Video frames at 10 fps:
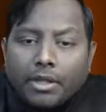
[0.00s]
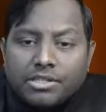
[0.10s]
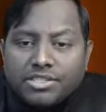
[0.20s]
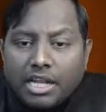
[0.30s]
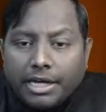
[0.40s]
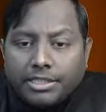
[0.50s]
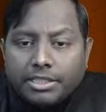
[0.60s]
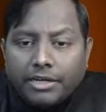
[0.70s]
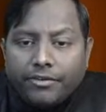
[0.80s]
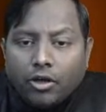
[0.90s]
slides
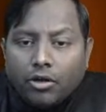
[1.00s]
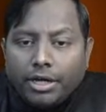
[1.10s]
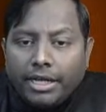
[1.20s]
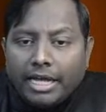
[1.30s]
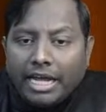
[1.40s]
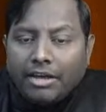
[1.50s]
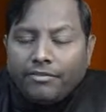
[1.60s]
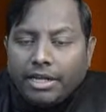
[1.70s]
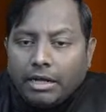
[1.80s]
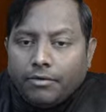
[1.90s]
that we already have
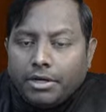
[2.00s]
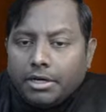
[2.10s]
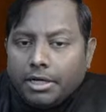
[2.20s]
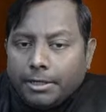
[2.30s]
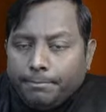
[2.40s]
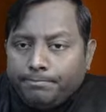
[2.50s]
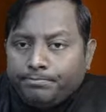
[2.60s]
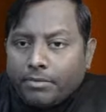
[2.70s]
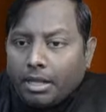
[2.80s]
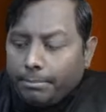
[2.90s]
in our
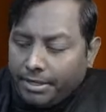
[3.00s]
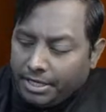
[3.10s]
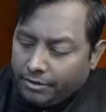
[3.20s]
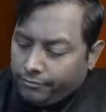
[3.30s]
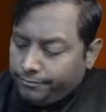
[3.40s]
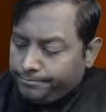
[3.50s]
PDF.